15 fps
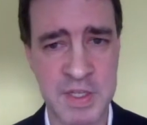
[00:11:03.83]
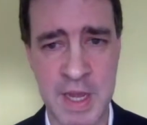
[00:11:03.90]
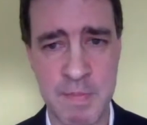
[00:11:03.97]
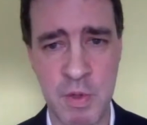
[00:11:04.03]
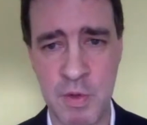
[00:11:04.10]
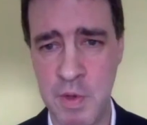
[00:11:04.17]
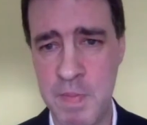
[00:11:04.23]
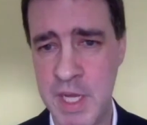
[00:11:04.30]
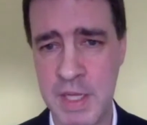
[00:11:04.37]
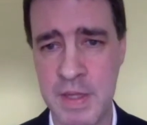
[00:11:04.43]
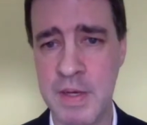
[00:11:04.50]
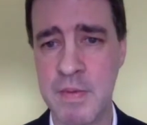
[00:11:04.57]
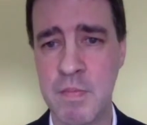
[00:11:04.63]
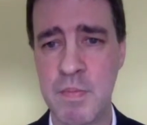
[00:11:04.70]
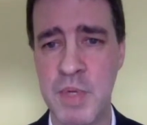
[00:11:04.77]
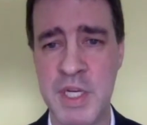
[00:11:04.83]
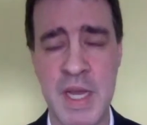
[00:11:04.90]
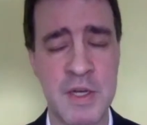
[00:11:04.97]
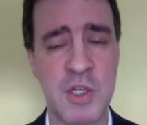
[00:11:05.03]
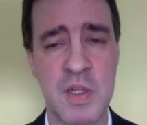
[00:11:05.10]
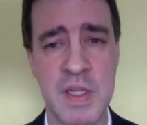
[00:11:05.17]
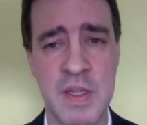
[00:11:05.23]
example would be
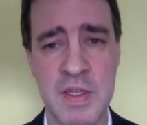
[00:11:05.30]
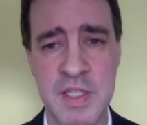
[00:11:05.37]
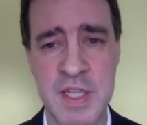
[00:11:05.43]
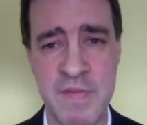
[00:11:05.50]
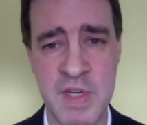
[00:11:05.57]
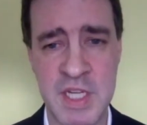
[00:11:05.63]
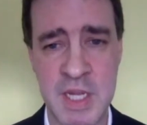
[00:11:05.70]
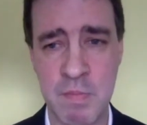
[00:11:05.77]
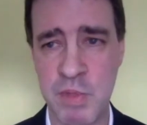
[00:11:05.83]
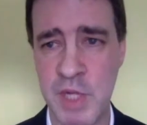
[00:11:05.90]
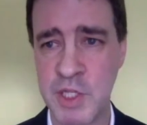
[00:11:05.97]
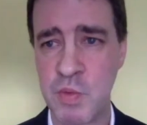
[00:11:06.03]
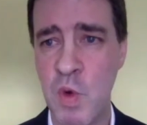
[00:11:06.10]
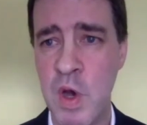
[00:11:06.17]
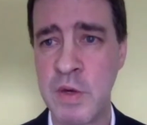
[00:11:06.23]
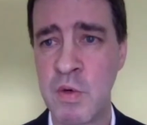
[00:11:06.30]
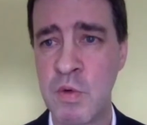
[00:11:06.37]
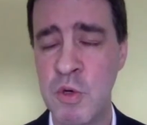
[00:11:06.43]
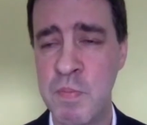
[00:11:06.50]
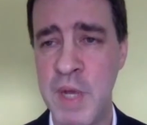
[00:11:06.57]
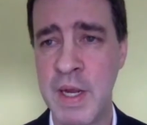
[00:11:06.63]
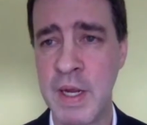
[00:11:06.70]
potentially the 17+1
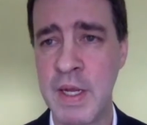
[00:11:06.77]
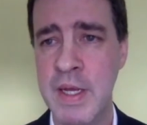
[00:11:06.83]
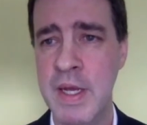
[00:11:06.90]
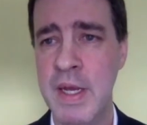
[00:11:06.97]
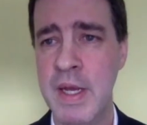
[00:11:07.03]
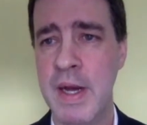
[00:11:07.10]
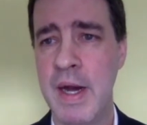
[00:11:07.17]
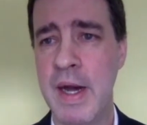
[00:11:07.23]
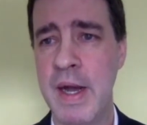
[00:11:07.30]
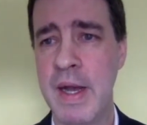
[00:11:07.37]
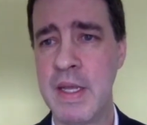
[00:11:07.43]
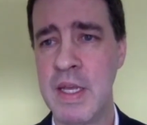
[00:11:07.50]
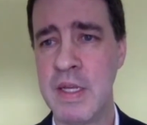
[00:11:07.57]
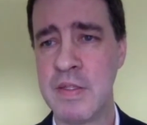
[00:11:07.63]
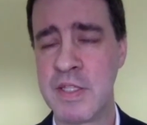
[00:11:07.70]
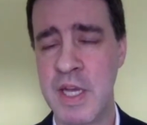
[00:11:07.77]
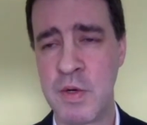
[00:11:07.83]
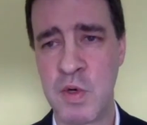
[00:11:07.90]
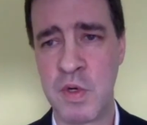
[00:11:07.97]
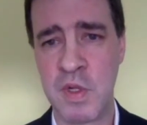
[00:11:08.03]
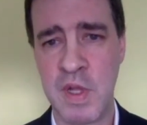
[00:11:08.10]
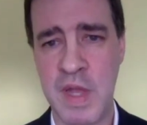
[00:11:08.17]
grouping in
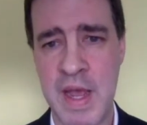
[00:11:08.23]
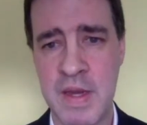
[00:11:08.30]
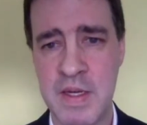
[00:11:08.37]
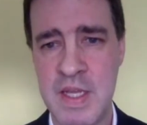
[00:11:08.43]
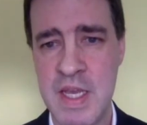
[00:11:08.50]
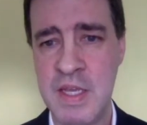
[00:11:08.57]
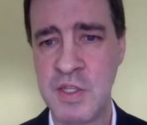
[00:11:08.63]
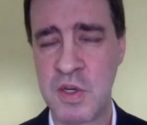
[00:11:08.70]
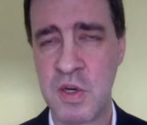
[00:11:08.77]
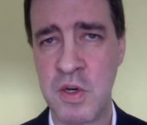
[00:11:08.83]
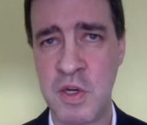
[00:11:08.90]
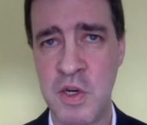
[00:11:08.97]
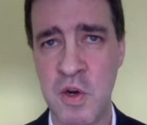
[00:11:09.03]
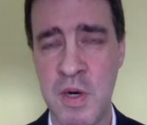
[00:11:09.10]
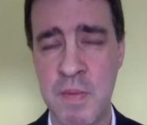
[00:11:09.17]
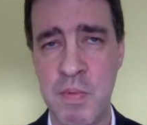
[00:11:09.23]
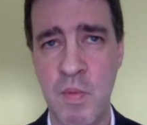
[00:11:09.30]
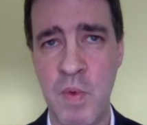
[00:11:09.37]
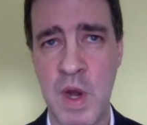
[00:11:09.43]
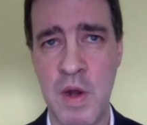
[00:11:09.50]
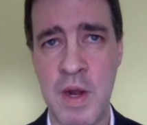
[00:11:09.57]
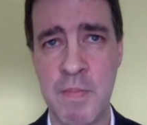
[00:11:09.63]
Central and Eastern Europe,
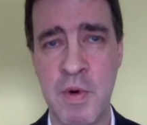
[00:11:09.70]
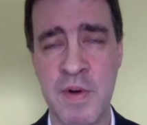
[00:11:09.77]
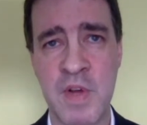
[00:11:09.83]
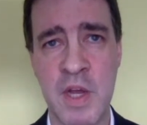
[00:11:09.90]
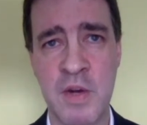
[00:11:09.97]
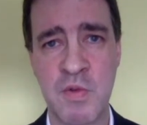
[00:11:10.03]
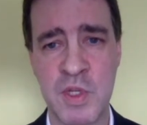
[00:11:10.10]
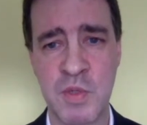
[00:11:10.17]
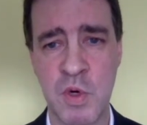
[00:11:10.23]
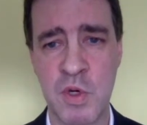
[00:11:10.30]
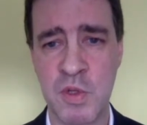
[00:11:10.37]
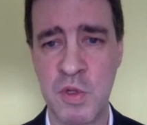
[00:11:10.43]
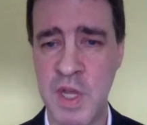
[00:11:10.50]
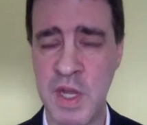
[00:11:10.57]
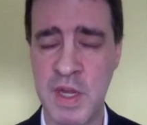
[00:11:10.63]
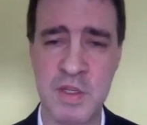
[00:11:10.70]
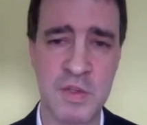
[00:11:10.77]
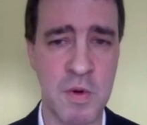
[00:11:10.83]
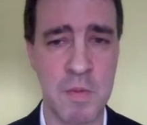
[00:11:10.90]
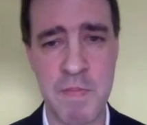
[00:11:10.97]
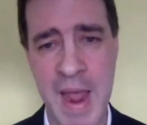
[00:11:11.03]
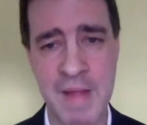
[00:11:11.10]
where a number of countries were looking to
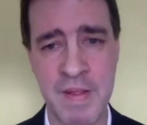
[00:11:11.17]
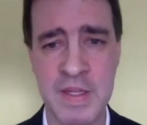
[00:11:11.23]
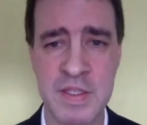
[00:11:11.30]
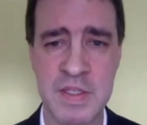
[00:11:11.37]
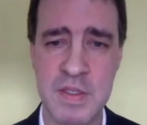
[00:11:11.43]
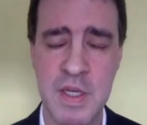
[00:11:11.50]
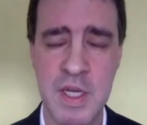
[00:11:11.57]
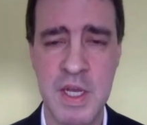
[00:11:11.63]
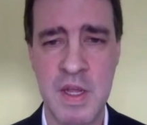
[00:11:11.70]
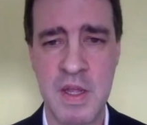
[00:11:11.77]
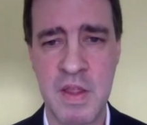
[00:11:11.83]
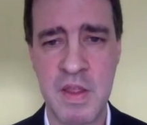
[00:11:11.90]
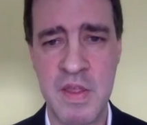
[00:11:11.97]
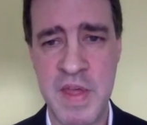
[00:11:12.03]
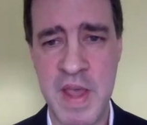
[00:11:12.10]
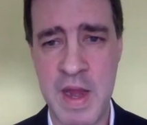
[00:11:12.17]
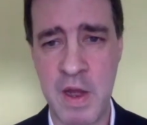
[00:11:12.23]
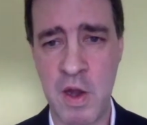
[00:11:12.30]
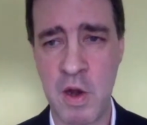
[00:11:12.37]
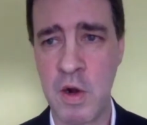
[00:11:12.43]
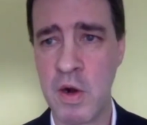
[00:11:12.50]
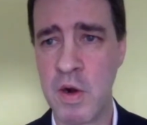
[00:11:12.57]
sort of balance
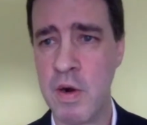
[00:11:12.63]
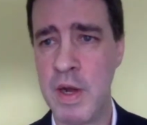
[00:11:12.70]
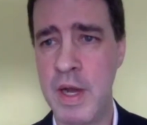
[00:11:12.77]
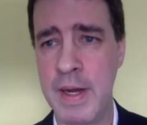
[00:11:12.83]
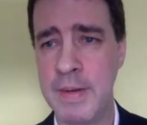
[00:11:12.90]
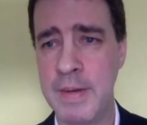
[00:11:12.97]
their